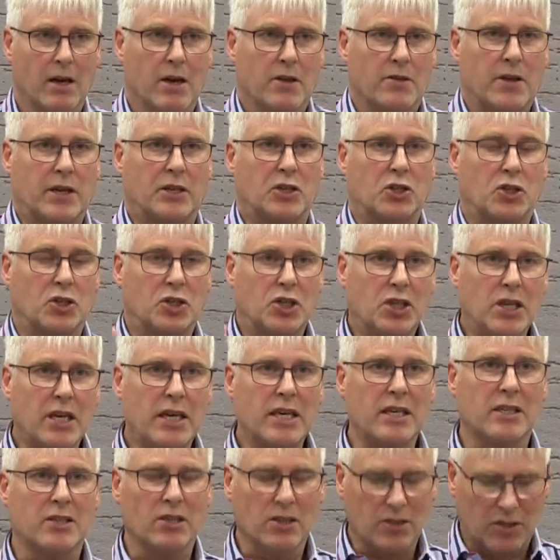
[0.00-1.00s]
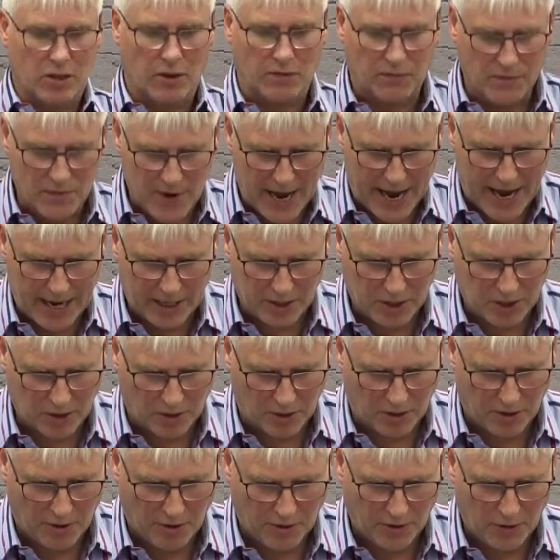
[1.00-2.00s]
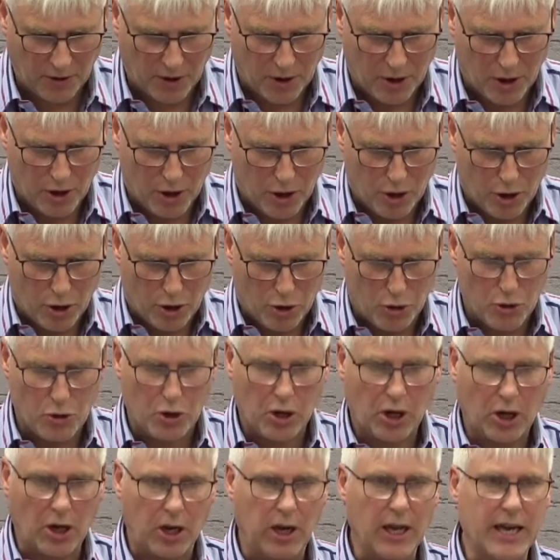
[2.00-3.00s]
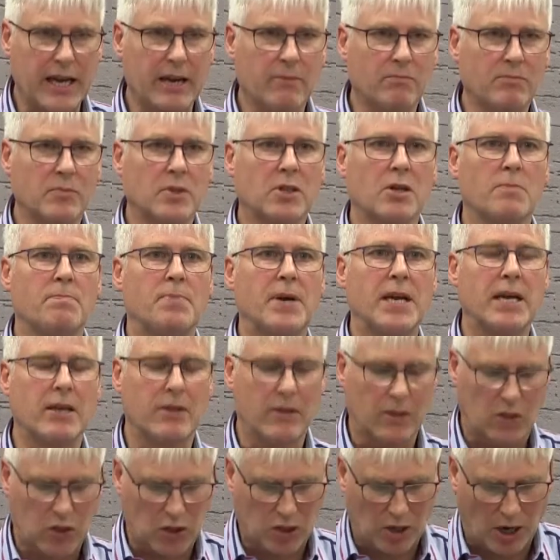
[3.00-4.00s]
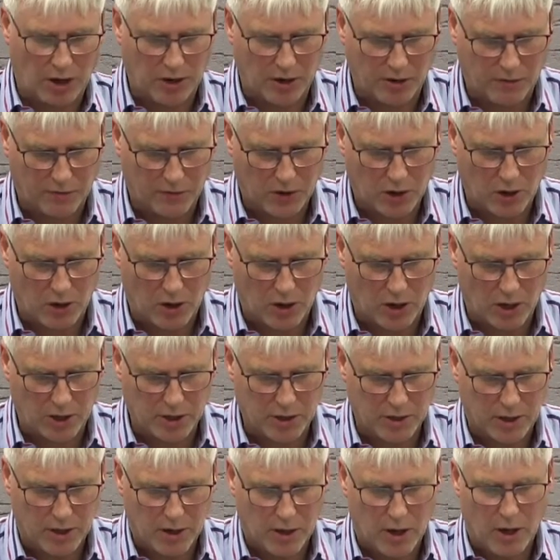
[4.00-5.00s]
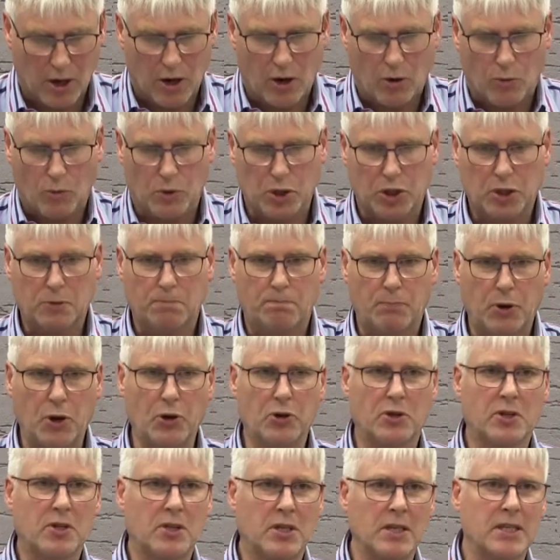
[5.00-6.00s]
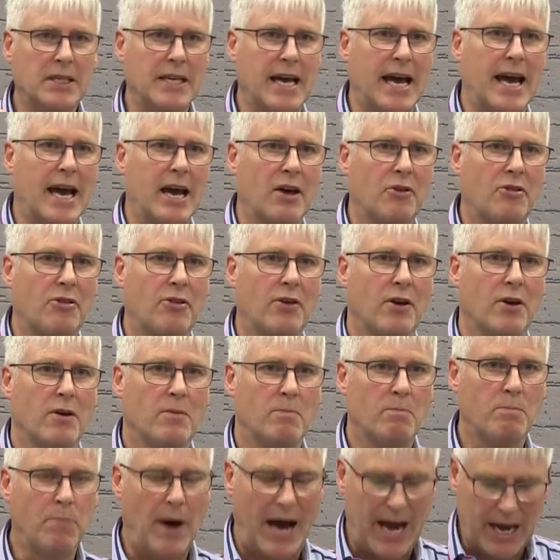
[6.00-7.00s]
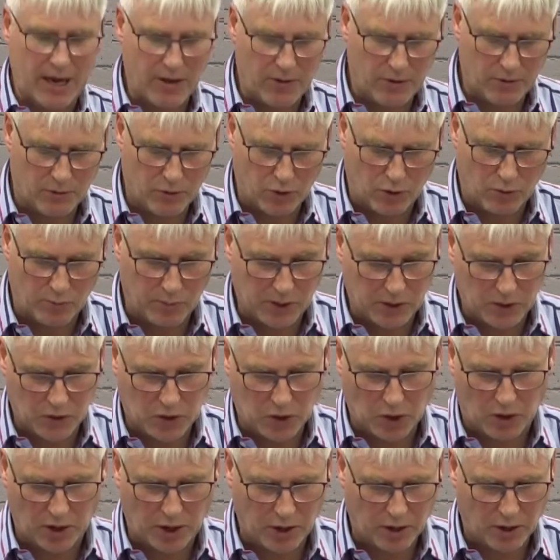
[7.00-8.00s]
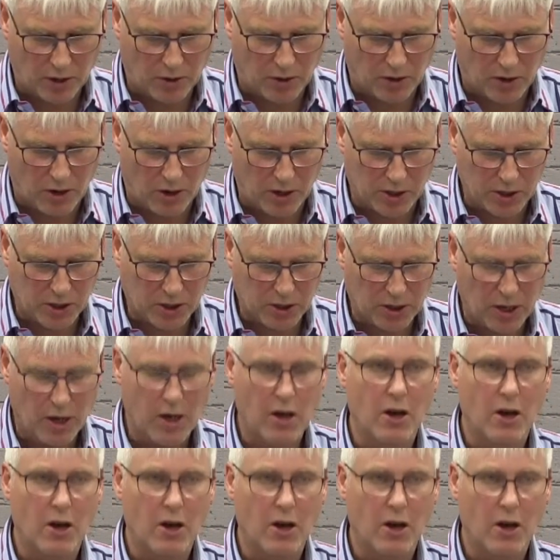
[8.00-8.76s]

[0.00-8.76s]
that Jesus of Nazareth, who claimed to be the Son of God, was put to death by the Romans on a cross,